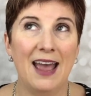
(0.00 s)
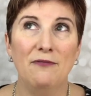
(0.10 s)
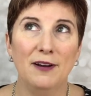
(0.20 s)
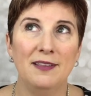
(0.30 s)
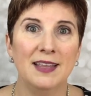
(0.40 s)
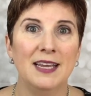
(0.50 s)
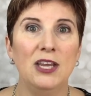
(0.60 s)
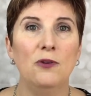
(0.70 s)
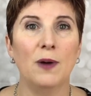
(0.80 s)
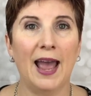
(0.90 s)
Everything
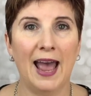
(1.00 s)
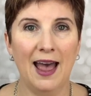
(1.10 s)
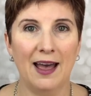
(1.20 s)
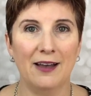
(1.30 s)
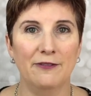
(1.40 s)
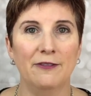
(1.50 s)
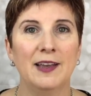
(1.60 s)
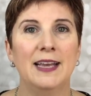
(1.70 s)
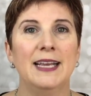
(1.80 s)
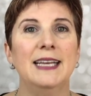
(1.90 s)
you have
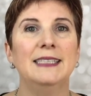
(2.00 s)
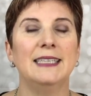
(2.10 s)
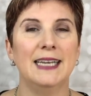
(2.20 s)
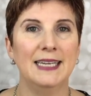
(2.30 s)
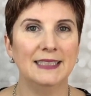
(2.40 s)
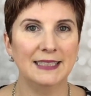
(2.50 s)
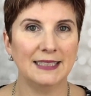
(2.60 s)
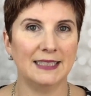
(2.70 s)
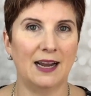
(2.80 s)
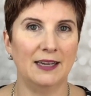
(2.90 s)
is
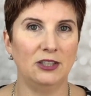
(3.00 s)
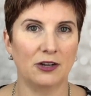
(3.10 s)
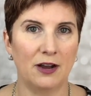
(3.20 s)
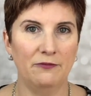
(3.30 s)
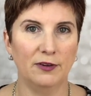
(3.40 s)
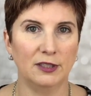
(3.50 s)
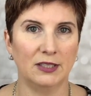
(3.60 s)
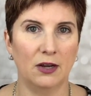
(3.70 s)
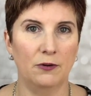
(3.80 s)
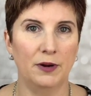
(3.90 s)
inside your comfort
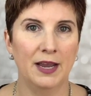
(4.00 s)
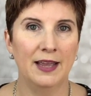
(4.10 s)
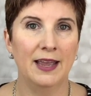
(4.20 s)
zone.